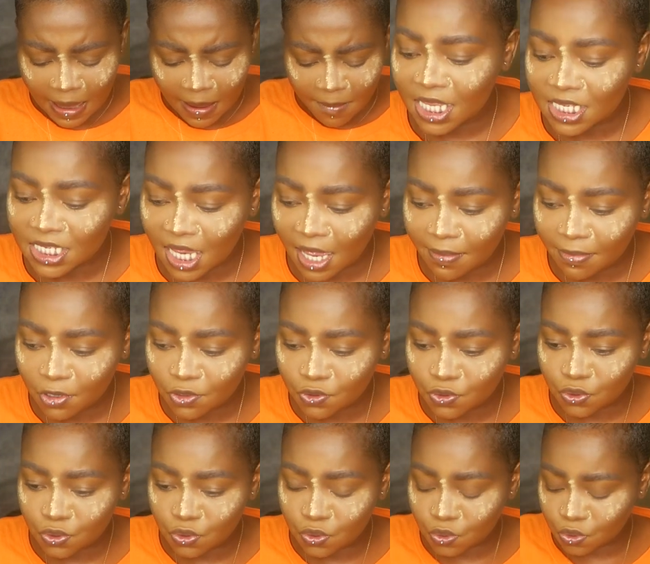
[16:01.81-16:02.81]
And I'm going
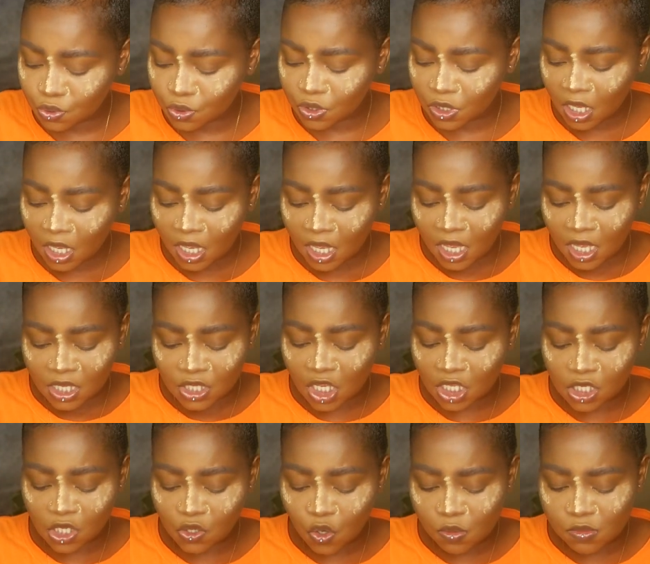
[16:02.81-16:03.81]
to use
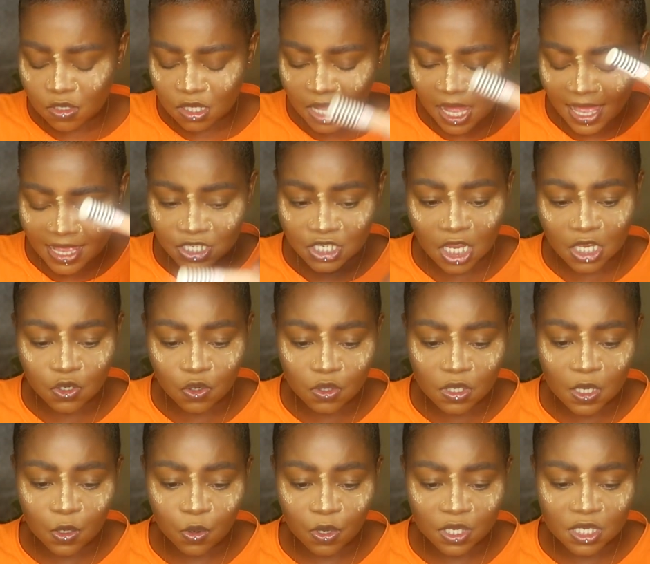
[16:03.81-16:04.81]
just a normal eyeshadow
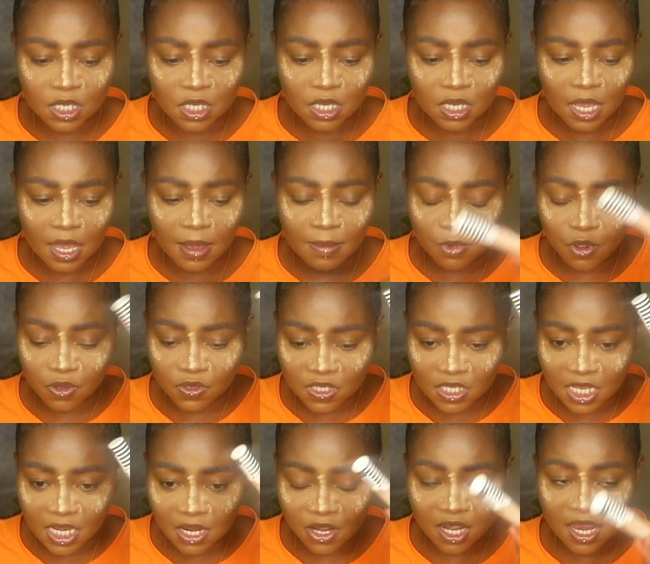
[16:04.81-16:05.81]
liquid
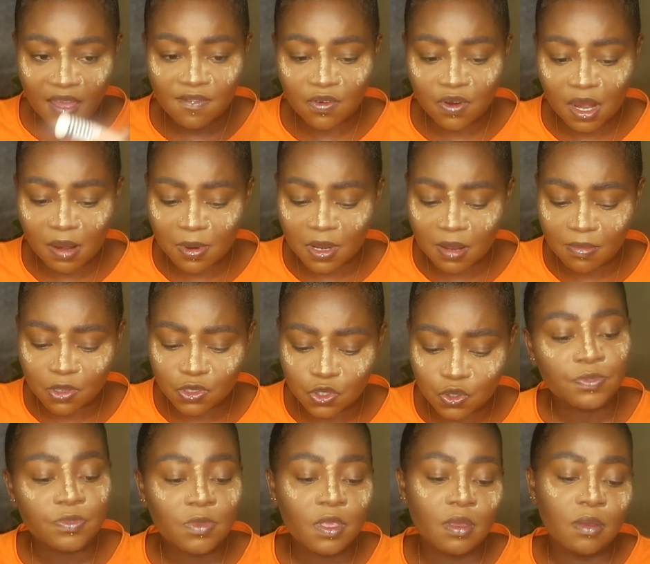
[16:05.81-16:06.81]
concealer cover up, and I'm going to
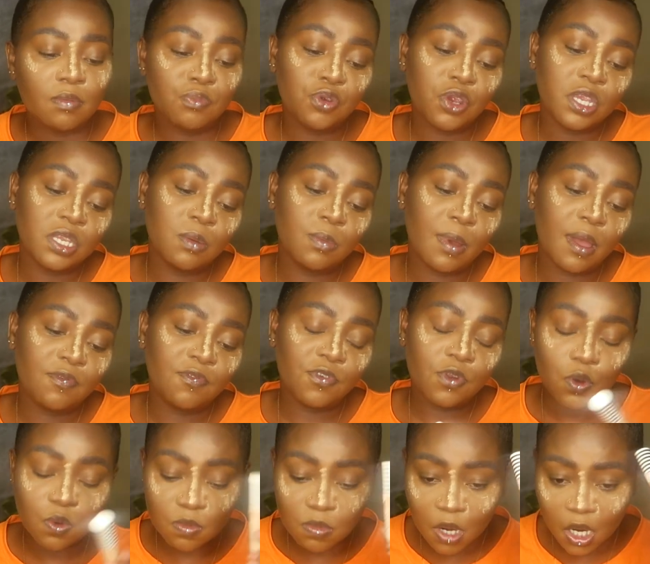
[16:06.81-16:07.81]
use Pretty by
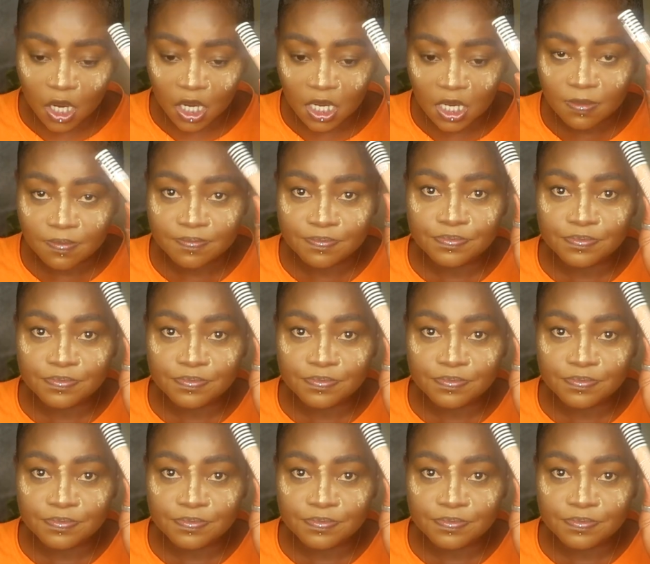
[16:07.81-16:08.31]
Flowmore.